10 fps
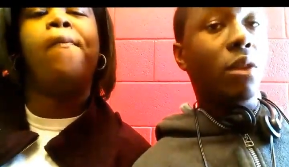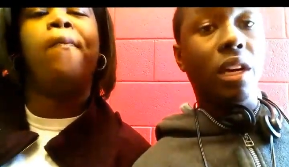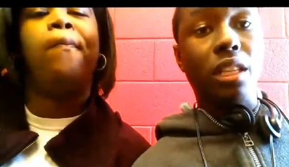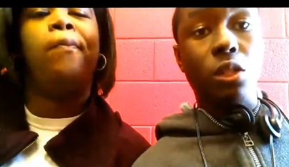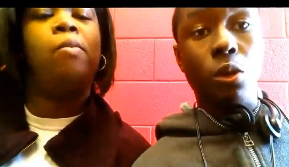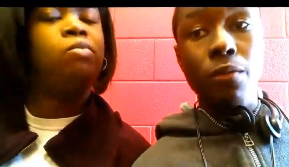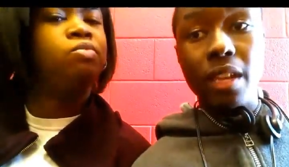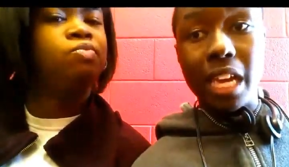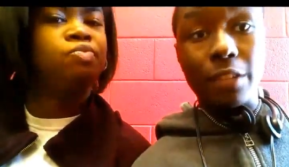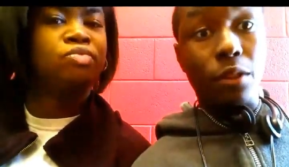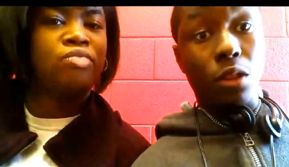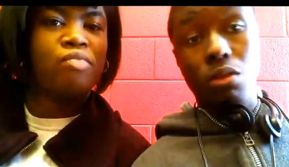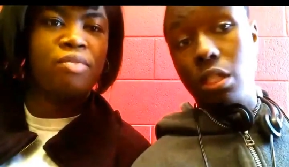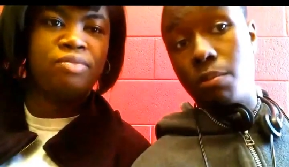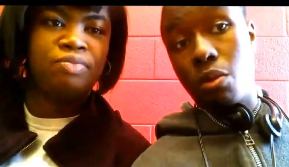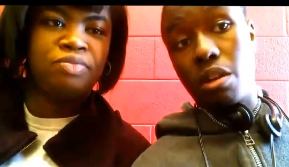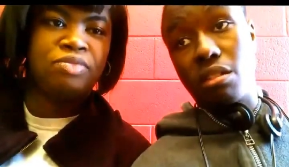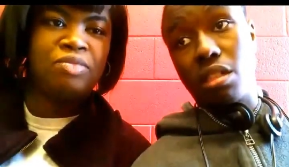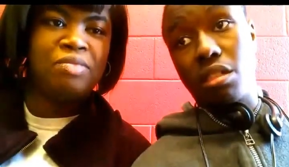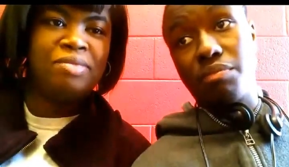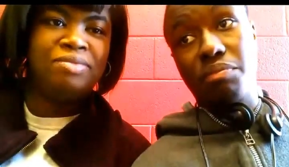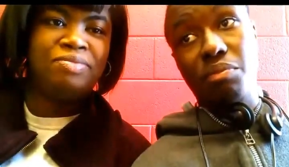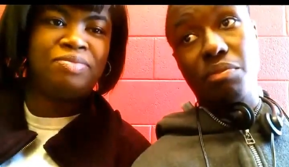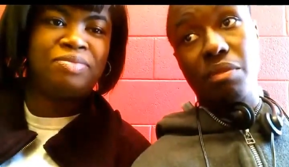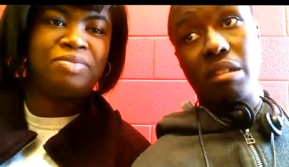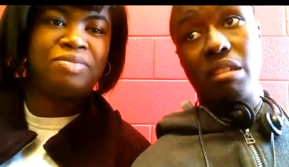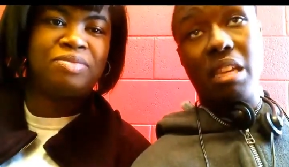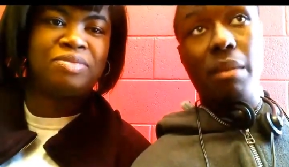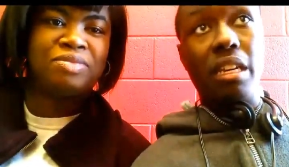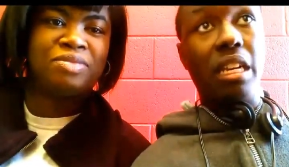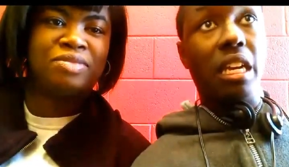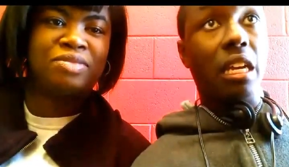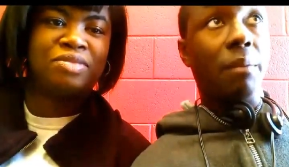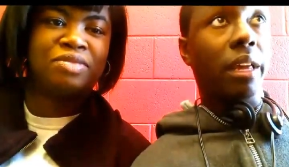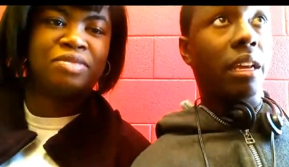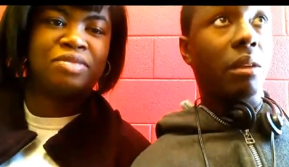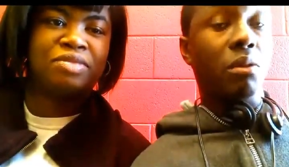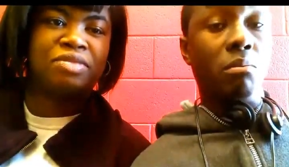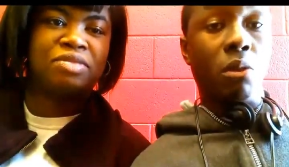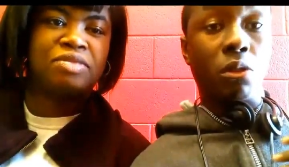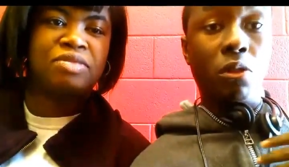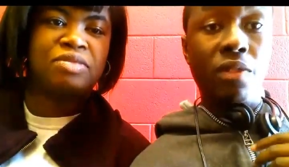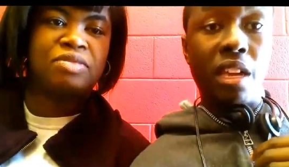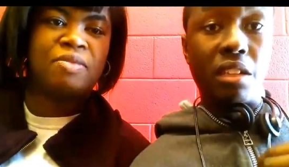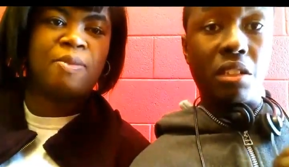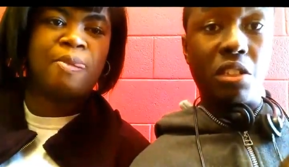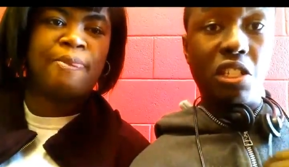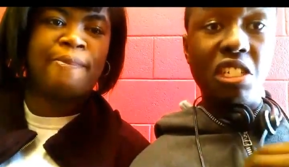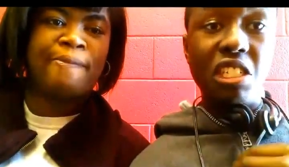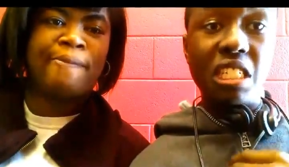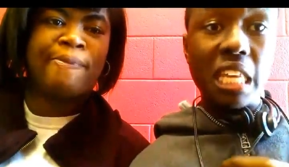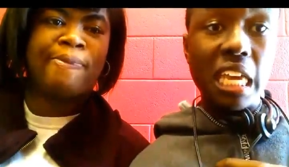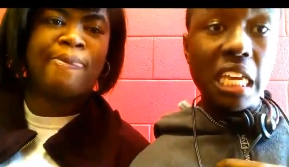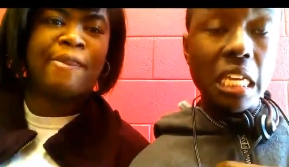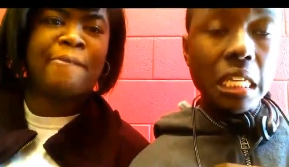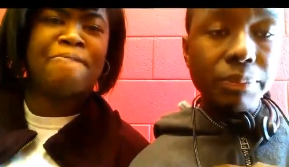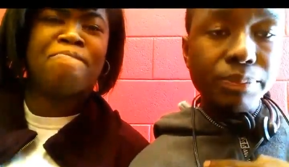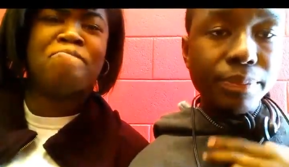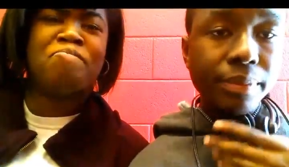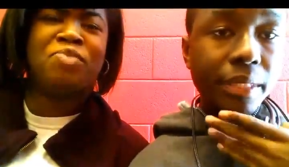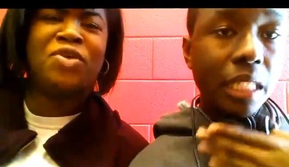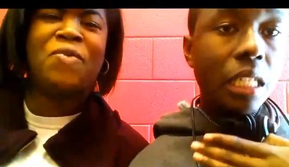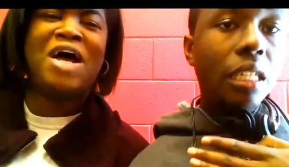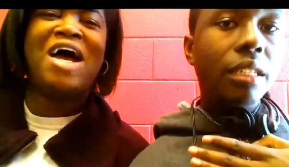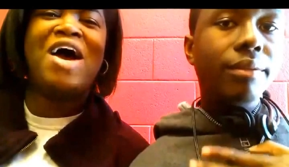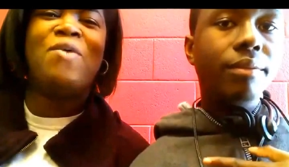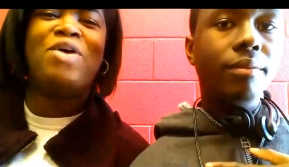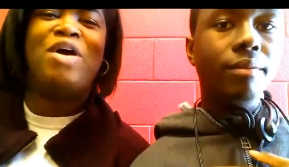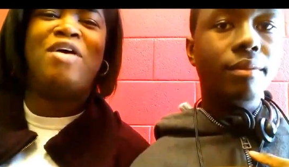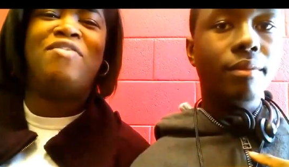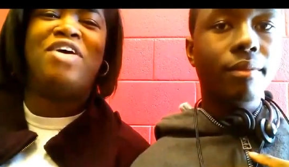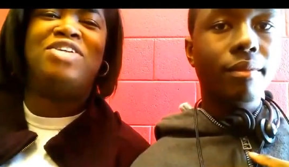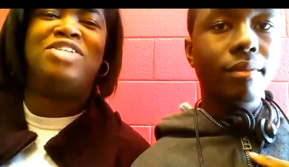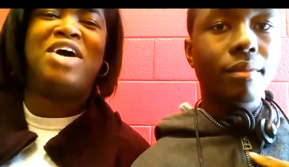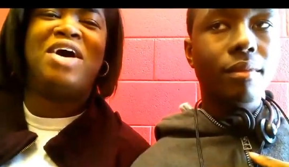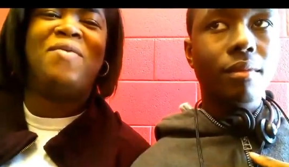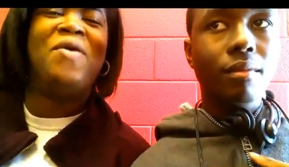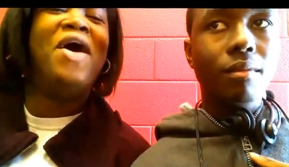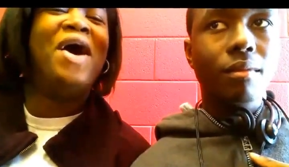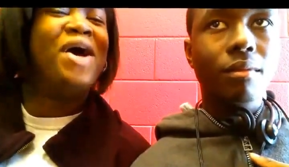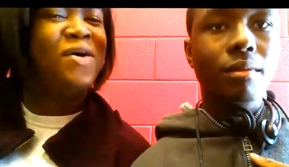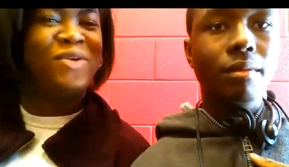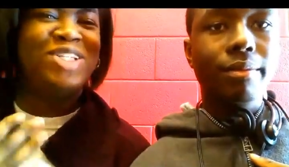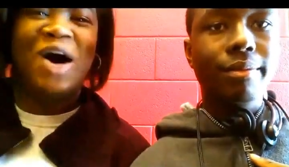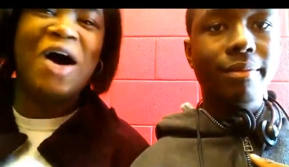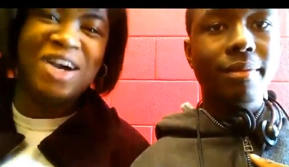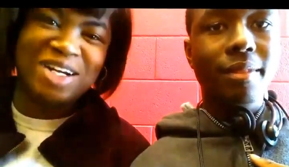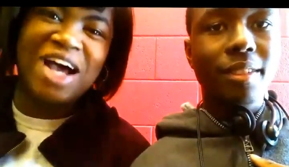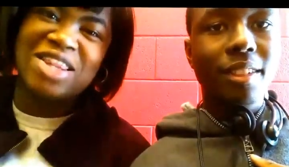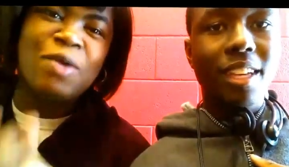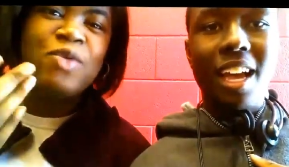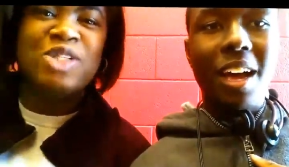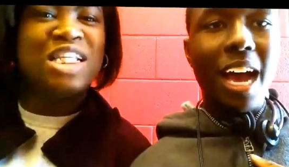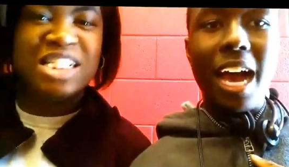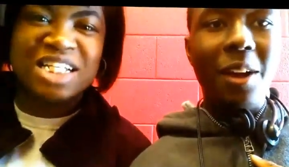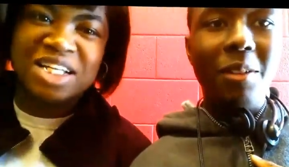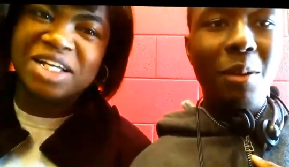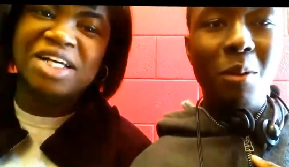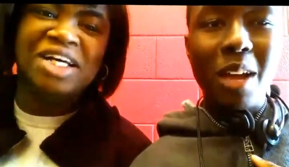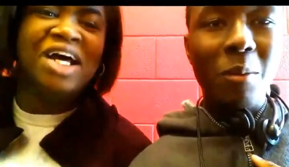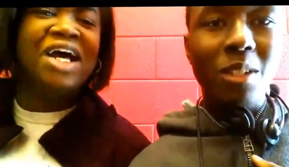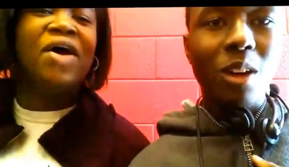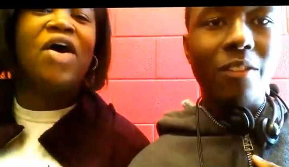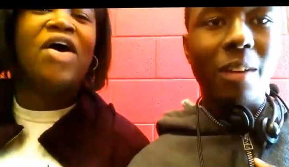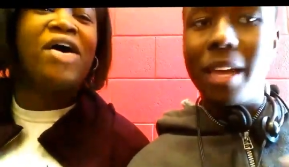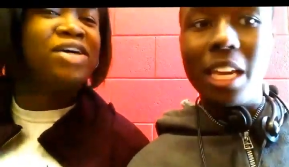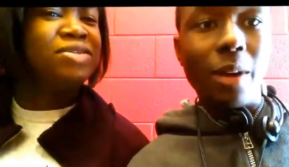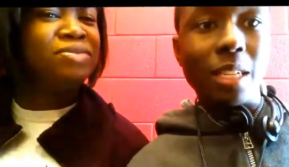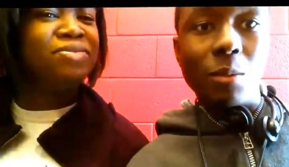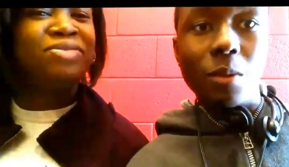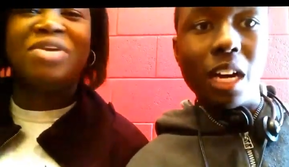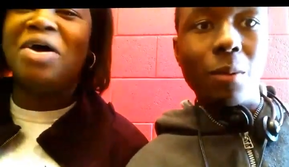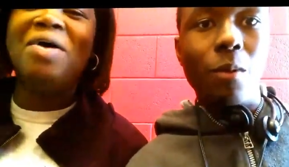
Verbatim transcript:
Speaker 1: if you look at the trophy case for those sports, they might need to get a couple new more trophy cases. Just
Speaker 2: saying. Why are we off on top? Why are we talking? I thought we was. Living. I
Speaker 1: don't. Yeah, we're so off top. Anyways, we're,